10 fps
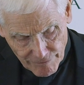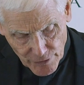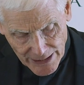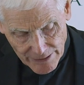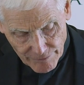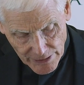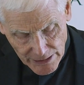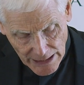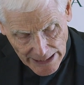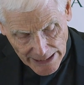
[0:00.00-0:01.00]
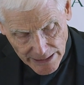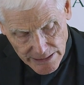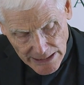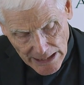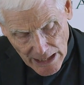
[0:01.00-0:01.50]
of forgiving, I
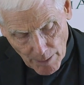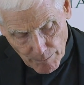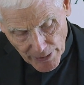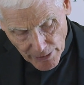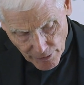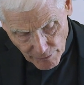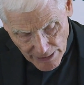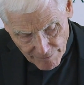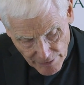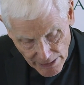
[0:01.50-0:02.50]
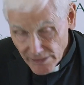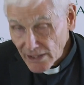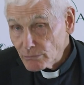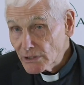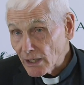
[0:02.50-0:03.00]
had a paragraph on the
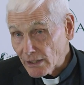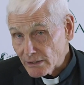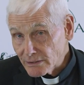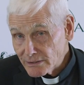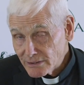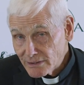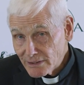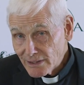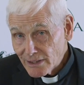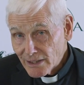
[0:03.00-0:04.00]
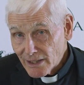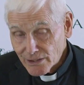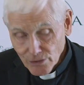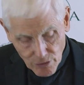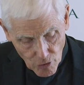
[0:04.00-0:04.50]
Abdallahs.
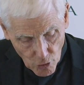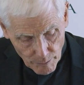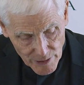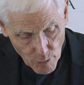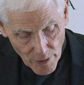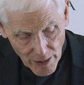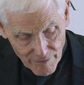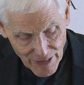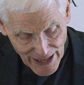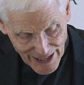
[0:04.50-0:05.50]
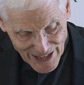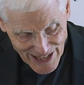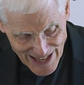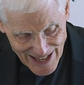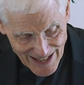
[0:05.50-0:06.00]
And you will all be aware of that,
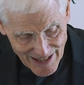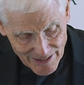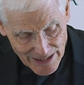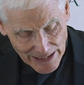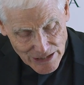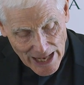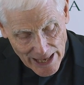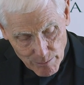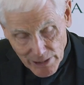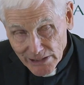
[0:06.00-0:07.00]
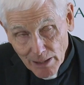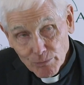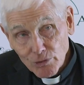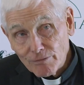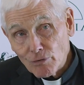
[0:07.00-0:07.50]
that name and that
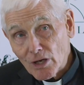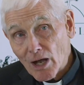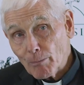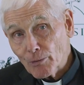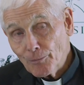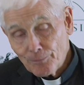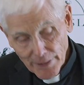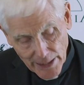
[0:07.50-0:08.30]
beautiful couple